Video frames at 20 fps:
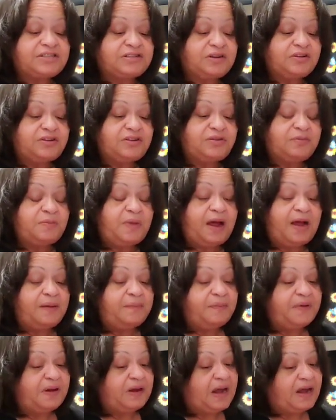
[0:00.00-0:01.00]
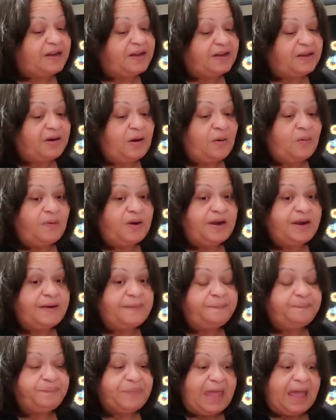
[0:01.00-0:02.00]
So you might be like, you know
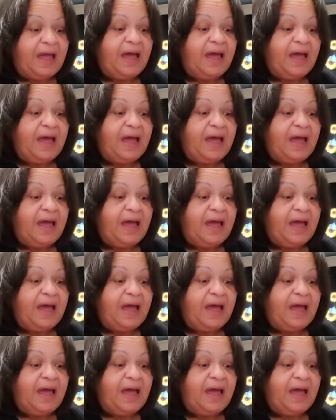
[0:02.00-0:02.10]
what?